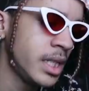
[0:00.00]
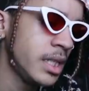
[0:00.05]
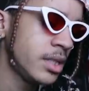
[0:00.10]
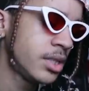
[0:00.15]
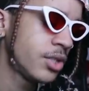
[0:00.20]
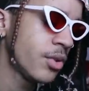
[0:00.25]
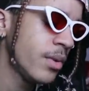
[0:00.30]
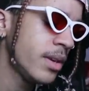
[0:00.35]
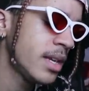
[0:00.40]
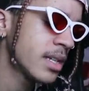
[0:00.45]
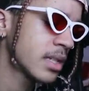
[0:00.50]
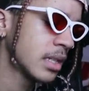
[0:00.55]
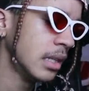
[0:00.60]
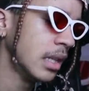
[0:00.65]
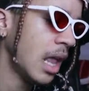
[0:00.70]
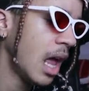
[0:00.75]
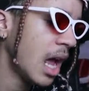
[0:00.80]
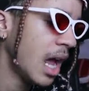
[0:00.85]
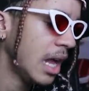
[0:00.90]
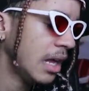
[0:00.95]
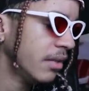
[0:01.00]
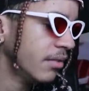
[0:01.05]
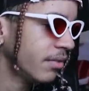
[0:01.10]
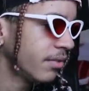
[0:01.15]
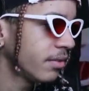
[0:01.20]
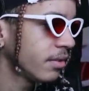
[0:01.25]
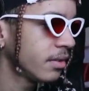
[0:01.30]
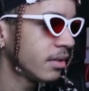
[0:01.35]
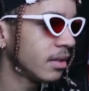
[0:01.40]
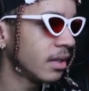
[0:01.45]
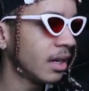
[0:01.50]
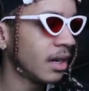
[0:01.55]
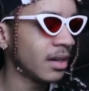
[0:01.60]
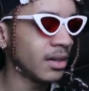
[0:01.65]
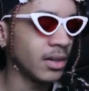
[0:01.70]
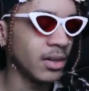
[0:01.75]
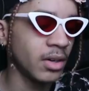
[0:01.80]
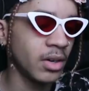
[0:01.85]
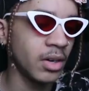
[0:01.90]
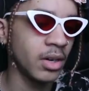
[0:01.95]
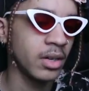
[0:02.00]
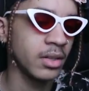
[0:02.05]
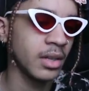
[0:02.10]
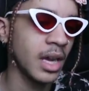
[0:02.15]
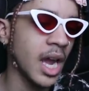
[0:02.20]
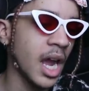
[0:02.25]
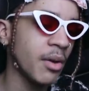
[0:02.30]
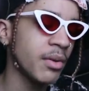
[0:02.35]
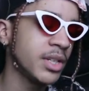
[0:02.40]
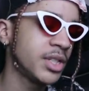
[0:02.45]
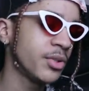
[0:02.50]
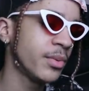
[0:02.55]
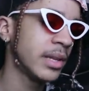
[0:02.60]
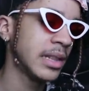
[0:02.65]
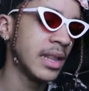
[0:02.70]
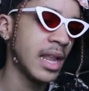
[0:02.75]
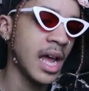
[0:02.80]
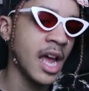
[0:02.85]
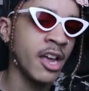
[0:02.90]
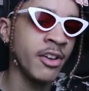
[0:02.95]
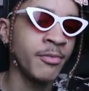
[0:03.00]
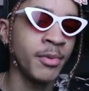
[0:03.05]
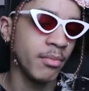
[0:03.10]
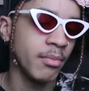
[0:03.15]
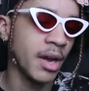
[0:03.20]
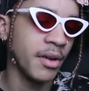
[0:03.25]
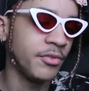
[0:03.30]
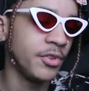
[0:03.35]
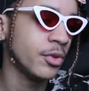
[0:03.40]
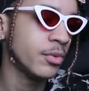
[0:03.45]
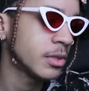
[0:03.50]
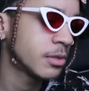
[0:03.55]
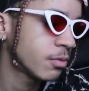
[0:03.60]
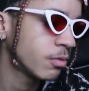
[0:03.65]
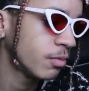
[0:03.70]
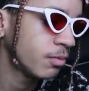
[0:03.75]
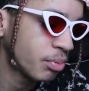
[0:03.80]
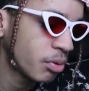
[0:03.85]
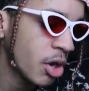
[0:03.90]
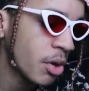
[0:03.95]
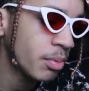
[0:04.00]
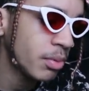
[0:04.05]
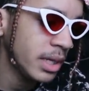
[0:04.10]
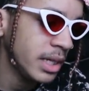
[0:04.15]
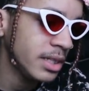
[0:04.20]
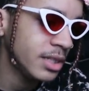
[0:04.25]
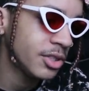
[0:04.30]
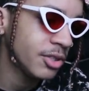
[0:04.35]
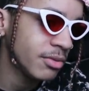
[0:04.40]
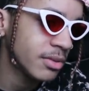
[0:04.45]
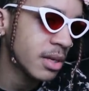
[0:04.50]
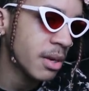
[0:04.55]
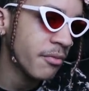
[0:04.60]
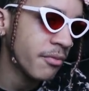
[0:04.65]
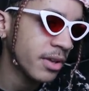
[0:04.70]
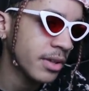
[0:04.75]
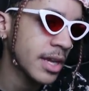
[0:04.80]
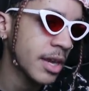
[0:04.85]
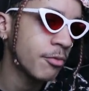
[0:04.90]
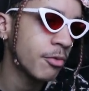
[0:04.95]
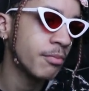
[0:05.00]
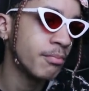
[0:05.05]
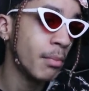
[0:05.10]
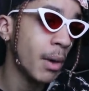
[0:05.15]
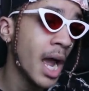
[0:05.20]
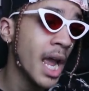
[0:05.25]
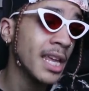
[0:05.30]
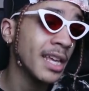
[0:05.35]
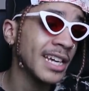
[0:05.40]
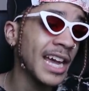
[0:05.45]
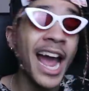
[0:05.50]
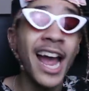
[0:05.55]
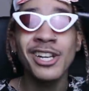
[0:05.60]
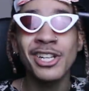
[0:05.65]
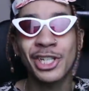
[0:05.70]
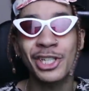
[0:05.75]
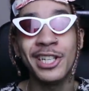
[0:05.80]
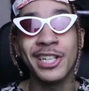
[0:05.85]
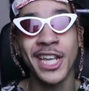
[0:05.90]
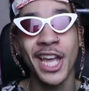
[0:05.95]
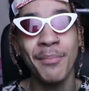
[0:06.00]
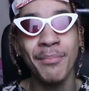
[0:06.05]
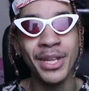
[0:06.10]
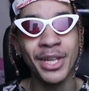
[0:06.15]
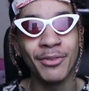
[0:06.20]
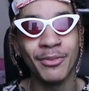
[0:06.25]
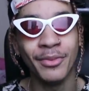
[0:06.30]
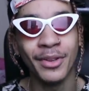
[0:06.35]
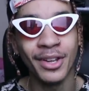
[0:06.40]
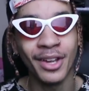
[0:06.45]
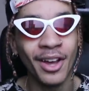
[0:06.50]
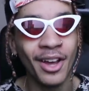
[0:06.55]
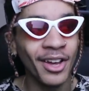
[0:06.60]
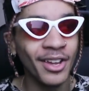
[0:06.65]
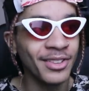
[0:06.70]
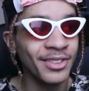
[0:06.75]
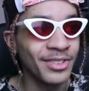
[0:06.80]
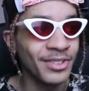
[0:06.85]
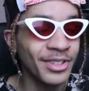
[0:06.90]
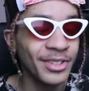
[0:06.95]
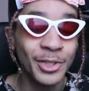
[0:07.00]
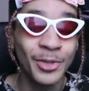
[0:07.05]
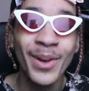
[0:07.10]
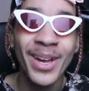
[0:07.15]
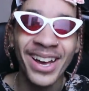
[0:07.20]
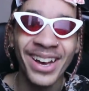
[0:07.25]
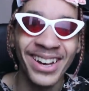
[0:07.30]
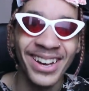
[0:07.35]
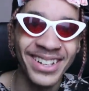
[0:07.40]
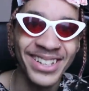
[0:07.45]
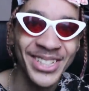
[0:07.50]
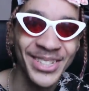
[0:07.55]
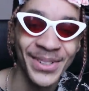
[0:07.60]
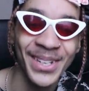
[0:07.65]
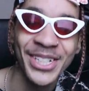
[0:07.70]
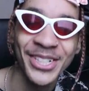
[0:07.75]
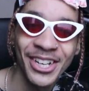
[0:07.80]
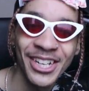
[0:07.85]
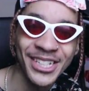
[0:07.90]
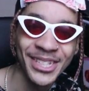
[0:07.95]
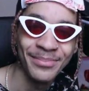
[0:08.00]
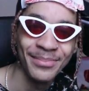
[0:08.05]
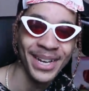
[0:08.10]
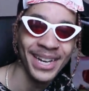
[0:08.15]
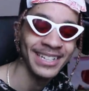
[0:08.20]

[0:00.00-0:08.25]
She's doing this live. Oh, I would do it live, but my viewers will probably do something that might actually get me on the Twitter trending